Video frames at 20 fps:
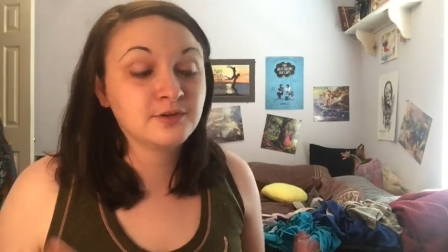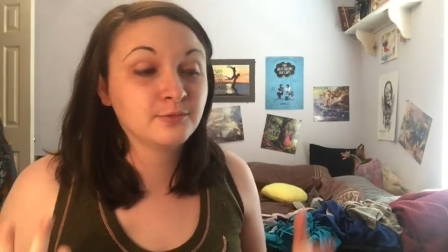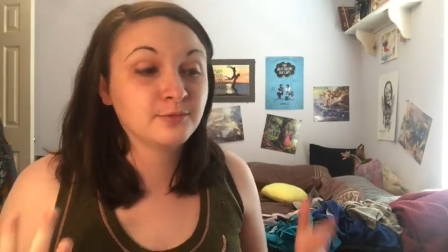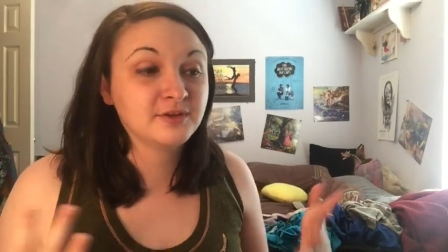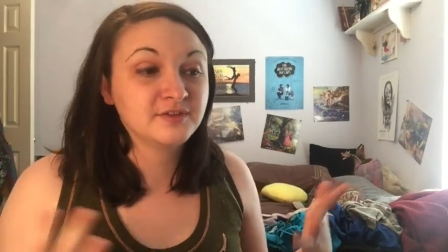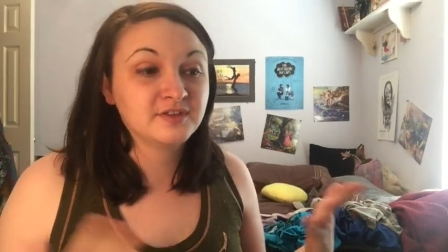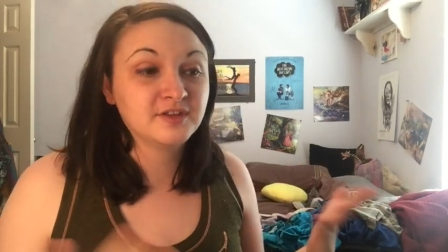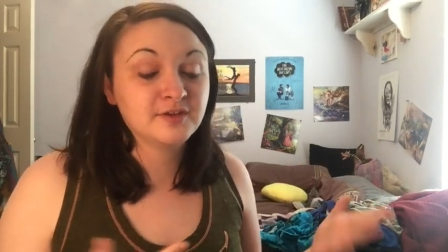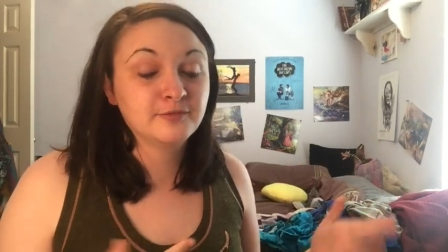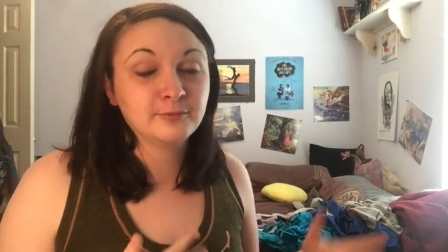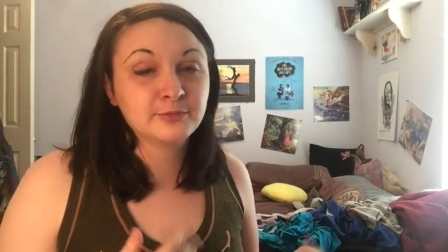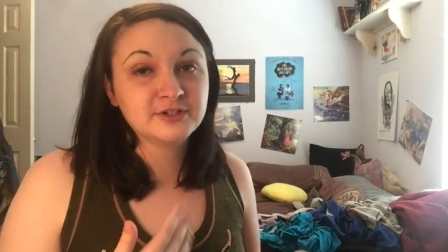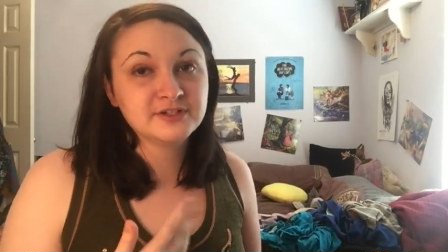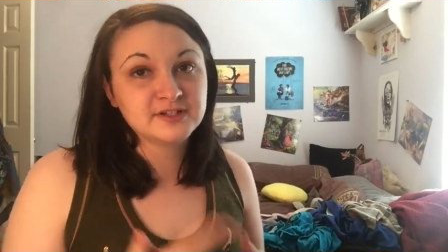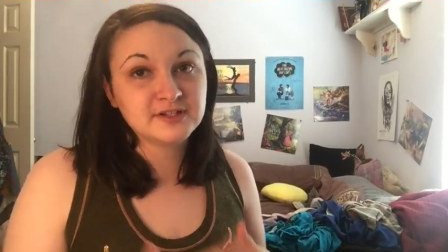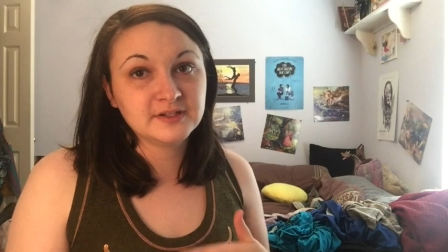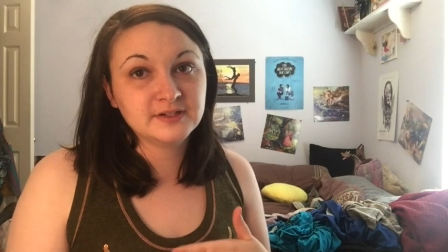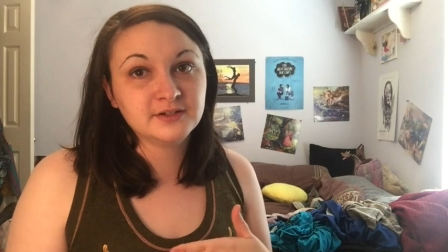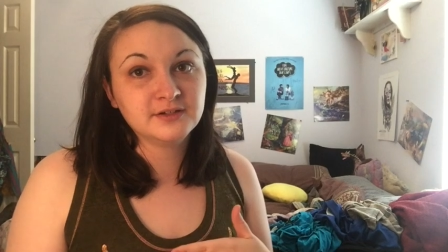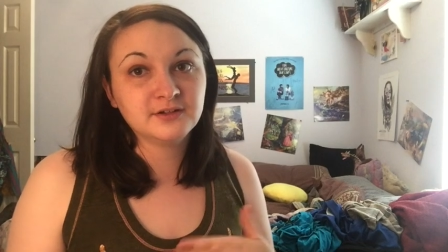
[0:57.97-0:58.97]
are what they've
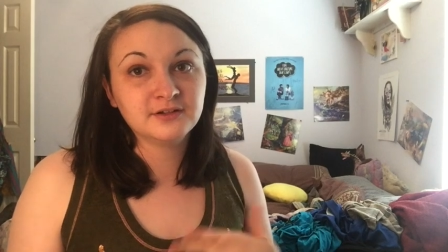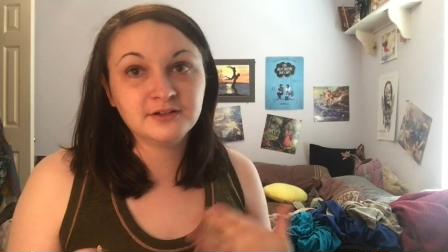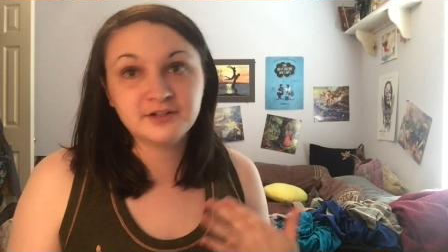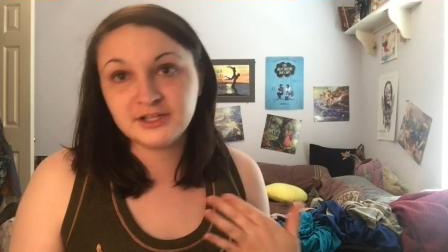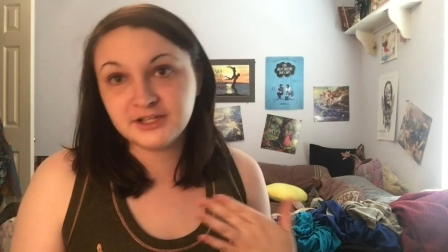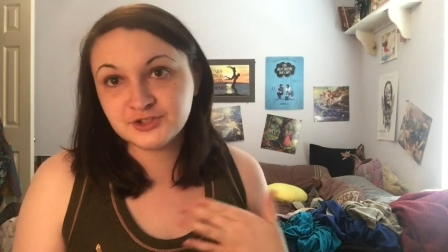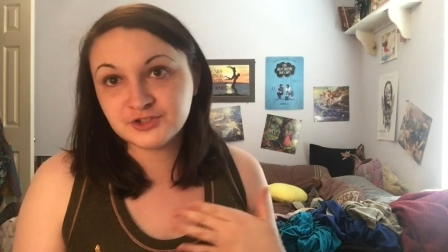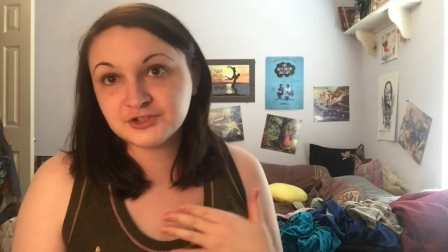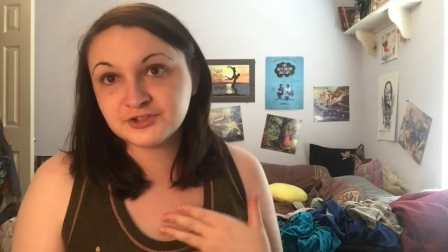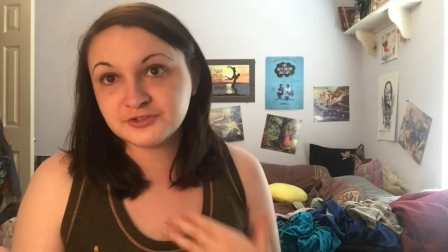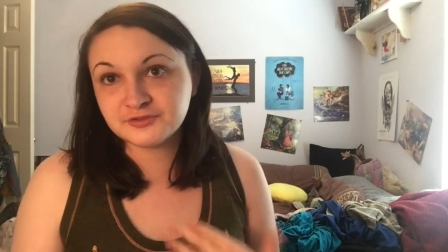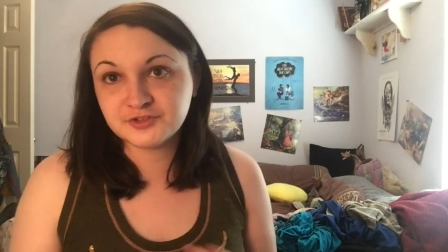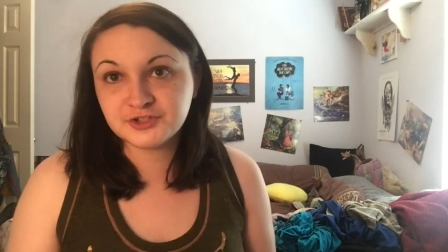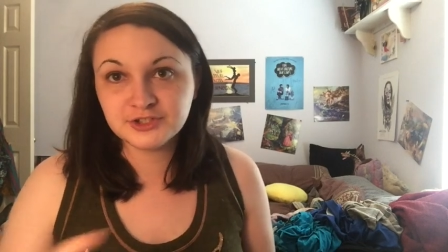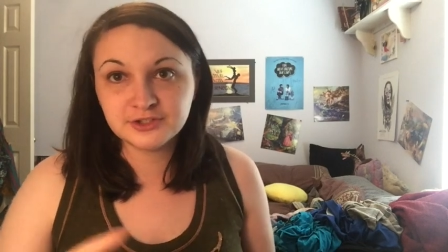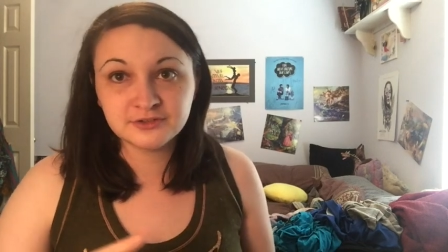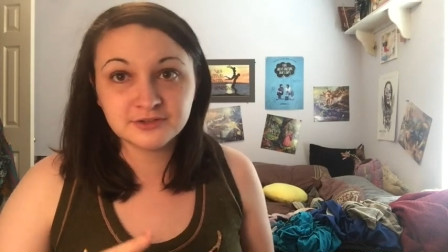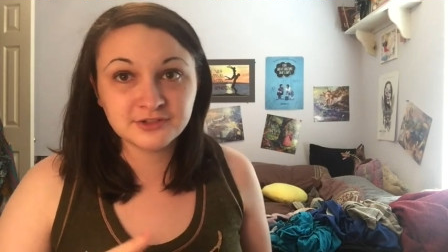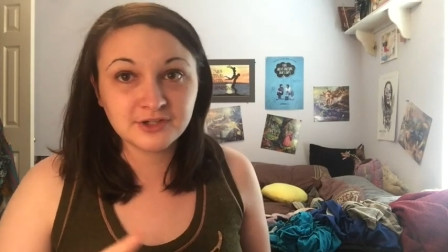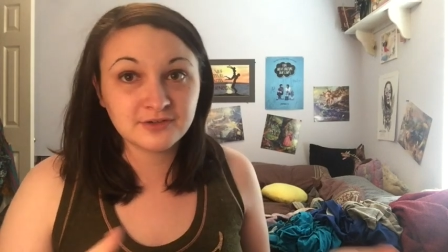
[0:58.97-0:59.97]
presented on Agents of S
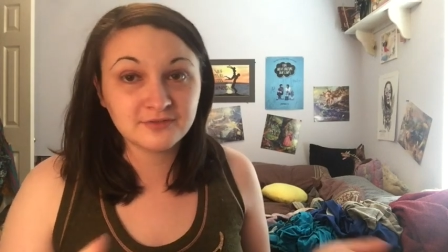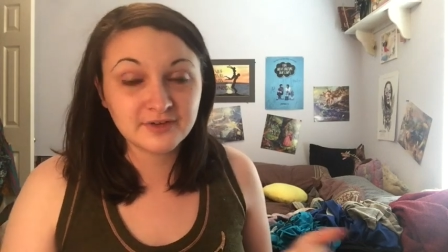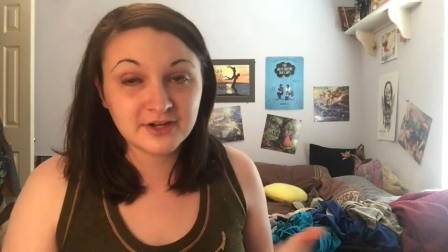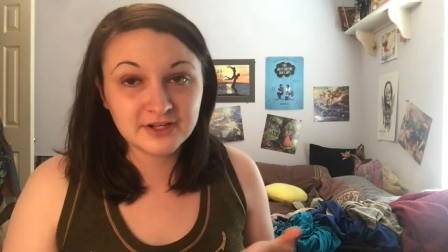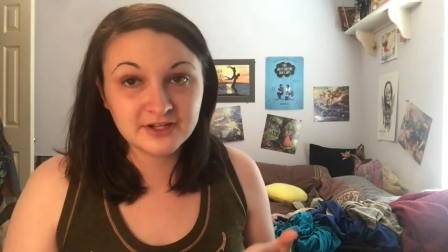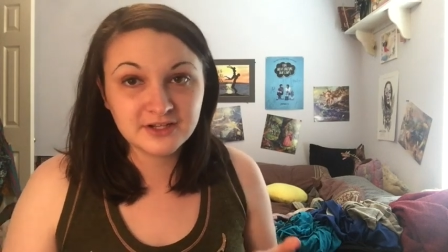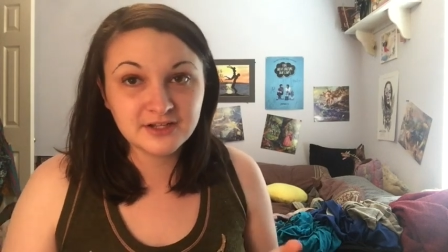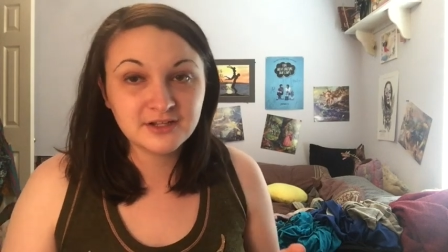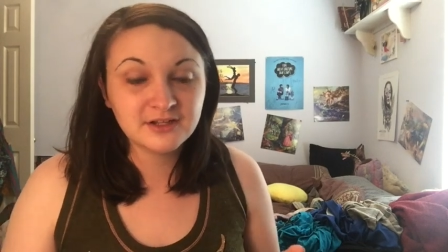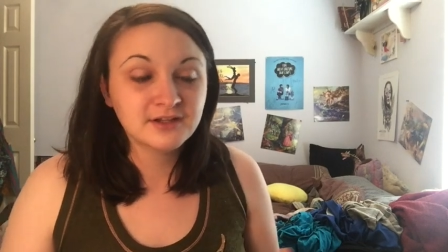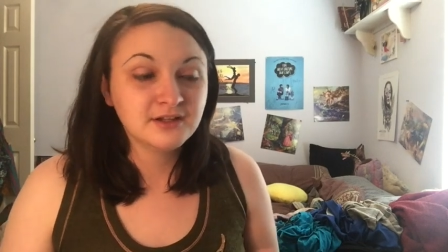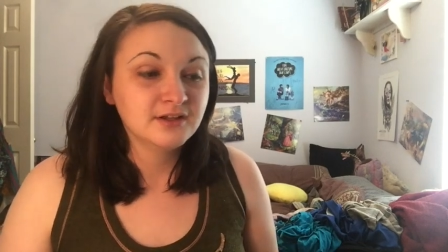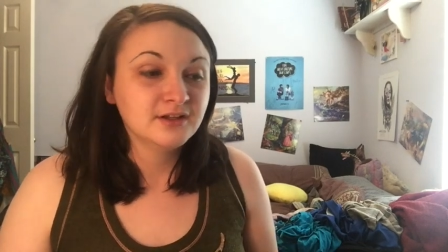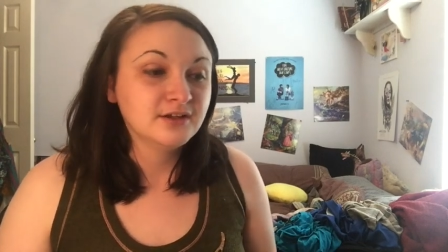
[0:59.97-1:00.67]
H I E L D already,